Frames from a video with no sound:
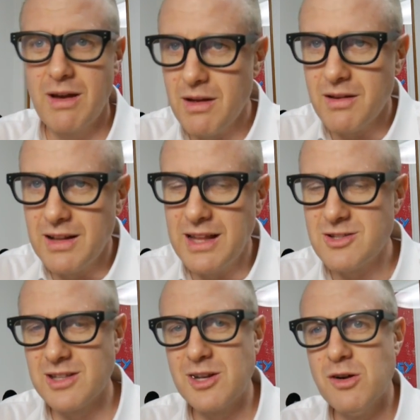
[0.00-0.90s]
uh,
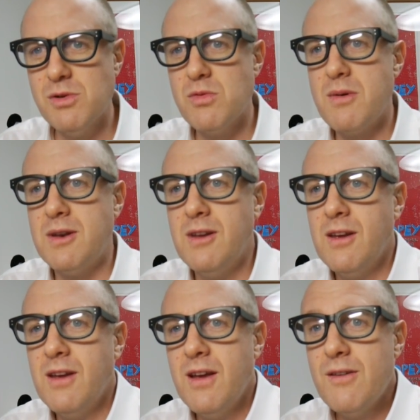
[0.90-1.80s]
allegedly normal women.
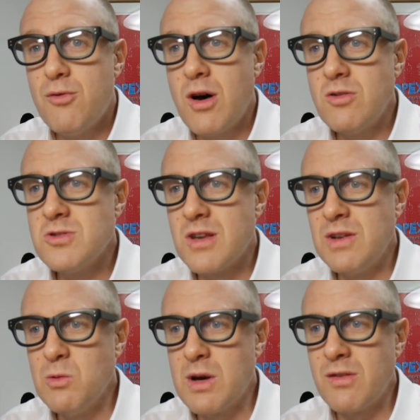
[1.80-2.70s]
four hundred
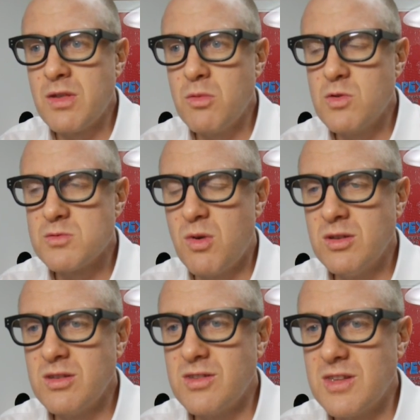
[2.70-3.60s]
seventy-one of them who
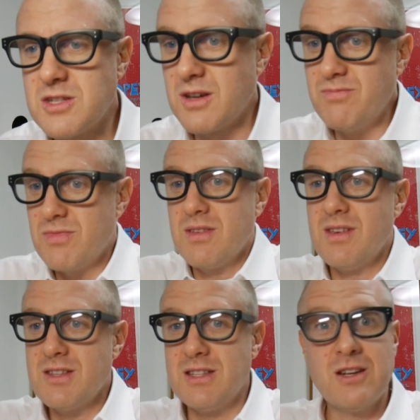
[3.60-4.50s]
responded to this.
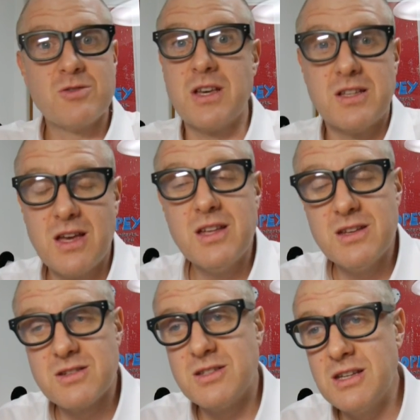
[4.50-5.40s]
It's an interesting, it
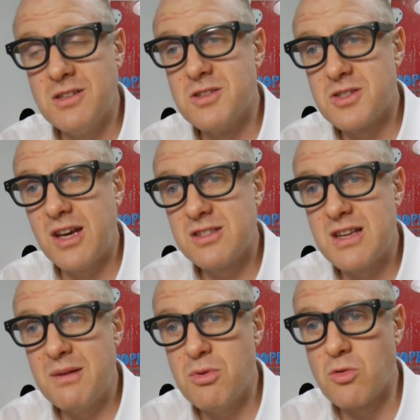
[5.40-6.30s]
is a decent sized
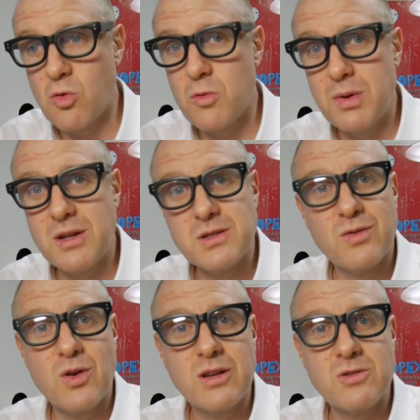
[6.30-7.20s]
sample group, and it's
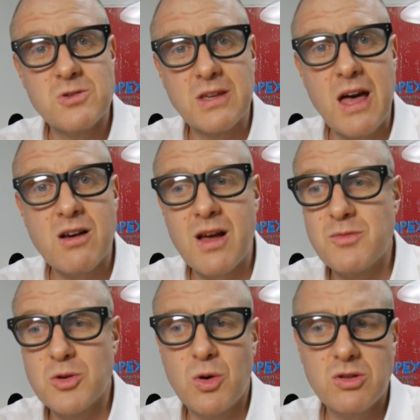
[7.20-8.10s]
a very interesting
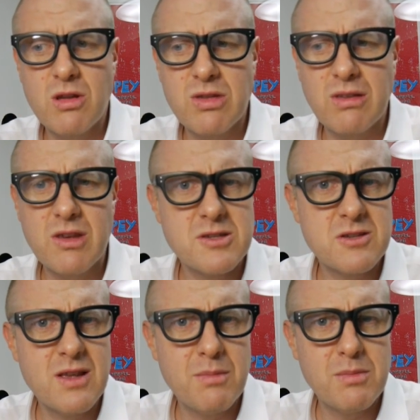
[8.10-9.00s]
outcome. So what do you think? Does
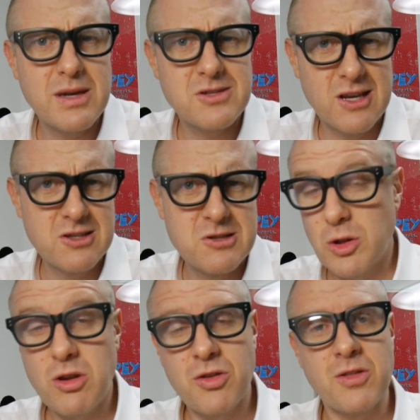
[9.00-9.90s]
this number make sense?
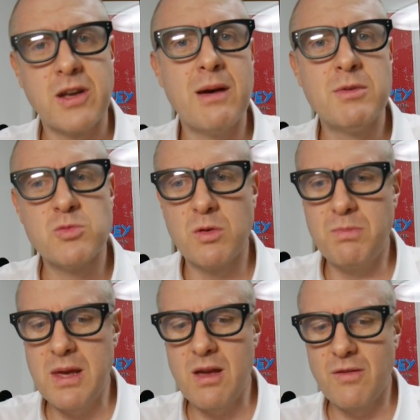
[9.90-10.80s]
What do you think the numbers
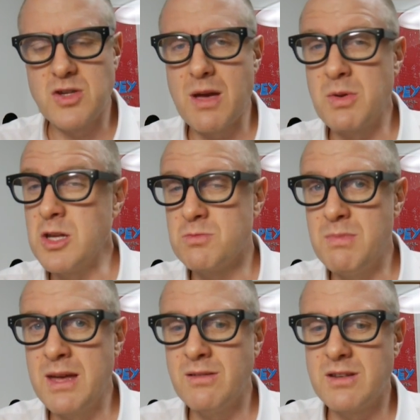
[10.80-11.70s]
would be of Japanese
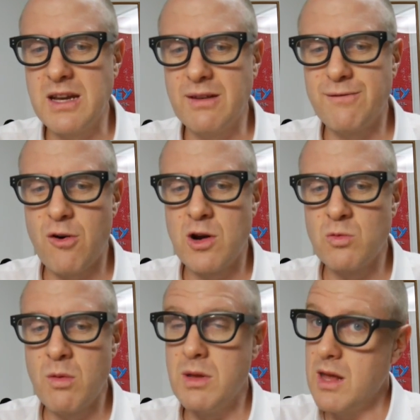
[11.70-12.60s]
men dating
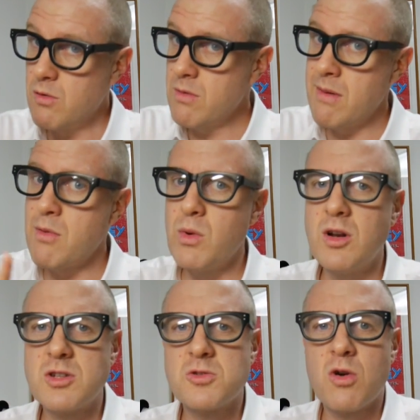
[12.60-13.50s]
foreign women? And remember,
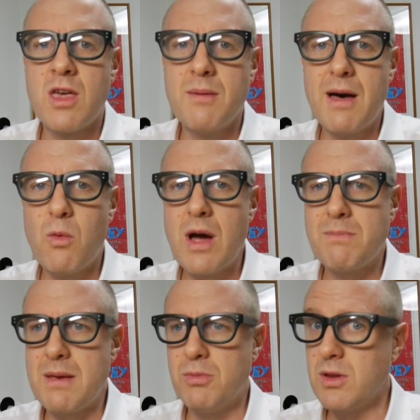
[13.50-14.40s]
we're not just talking about
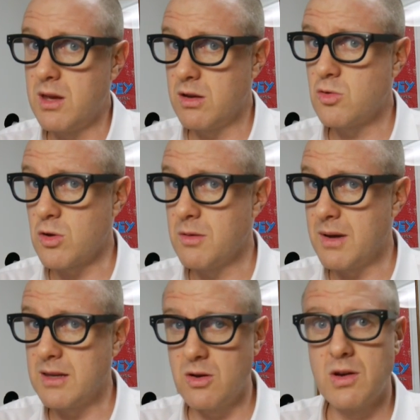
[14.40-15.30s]
white people here. You're talking
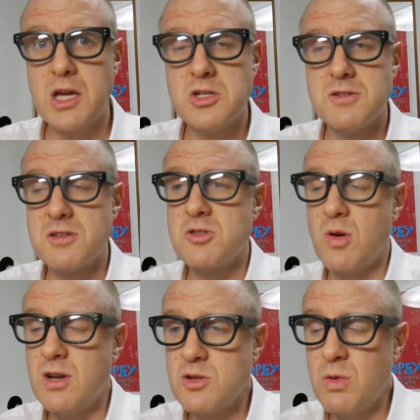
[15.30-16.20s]
about, you know, Asians and
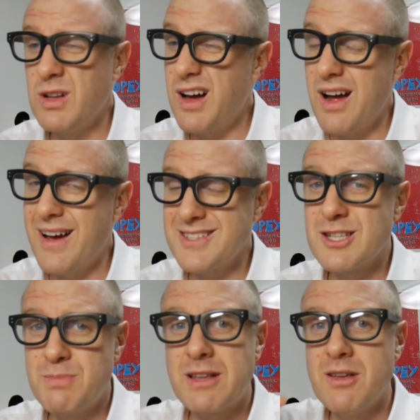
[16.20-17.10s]
so on as well. I, I
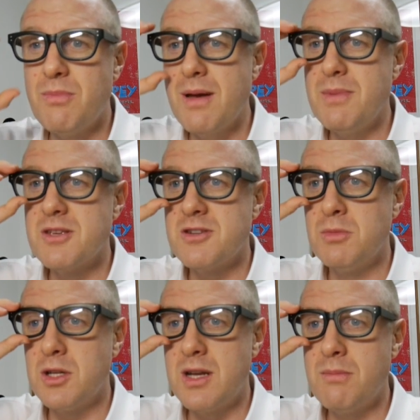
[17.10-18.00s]
suspect it might be a
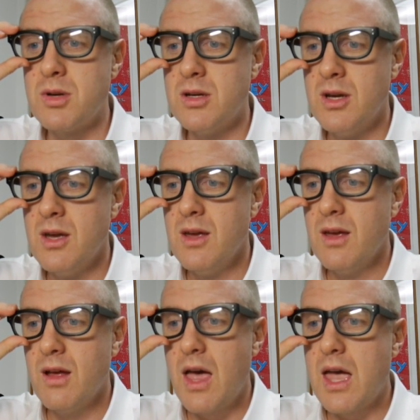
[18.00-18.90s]
similar number.
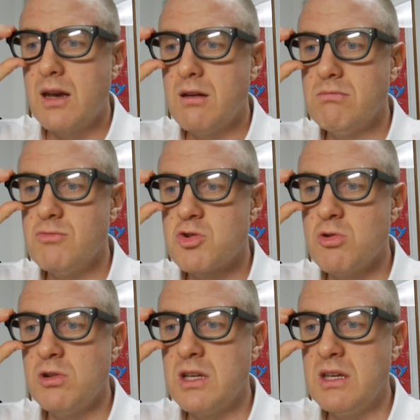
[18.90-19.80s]
And
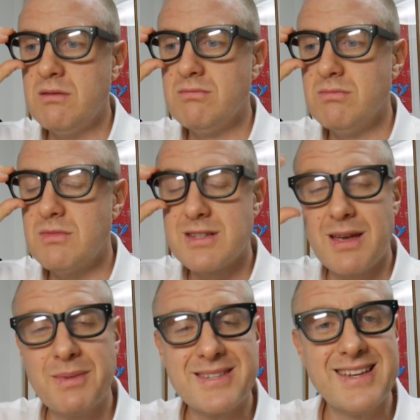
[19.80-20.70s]
surely, to
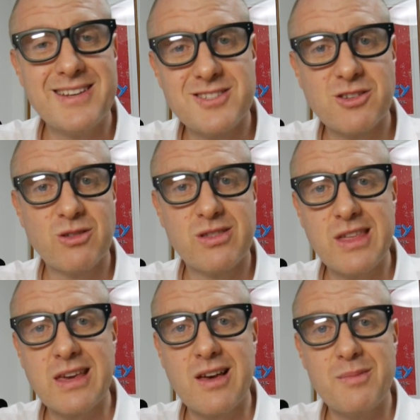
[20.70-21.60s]
some extent, it's a good
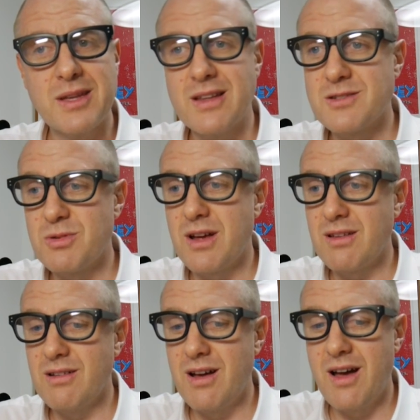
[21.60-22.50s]
thing. I mean, that's what
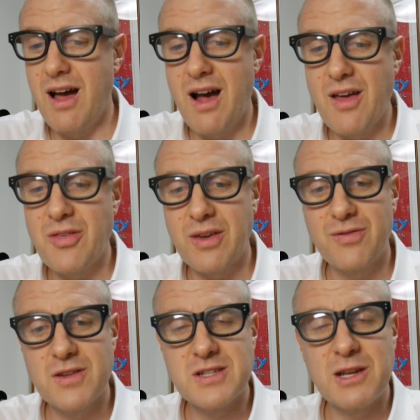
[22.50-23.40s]
I, I think
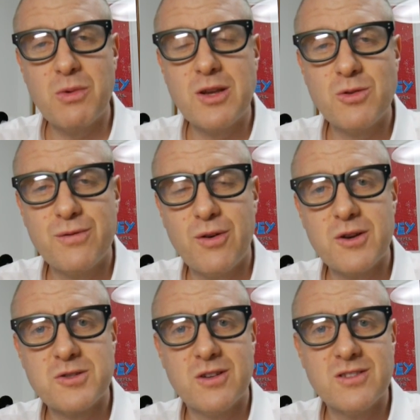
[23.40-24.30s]
if there's any way to
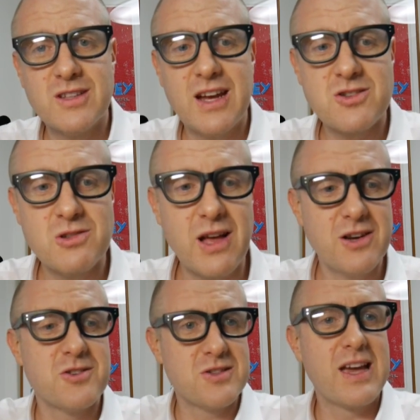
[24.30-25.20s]
foster international
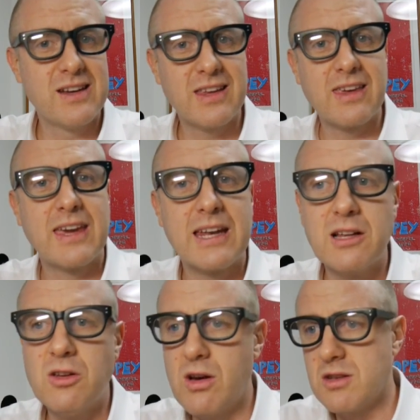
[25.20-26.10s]
understanding and
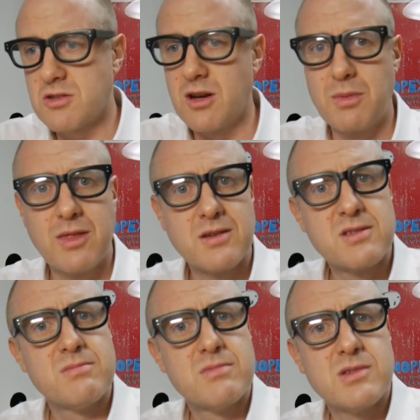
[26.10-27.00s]
getting along, it's got to be
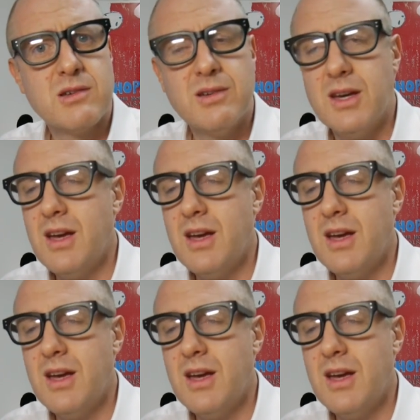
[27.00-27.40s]
this. So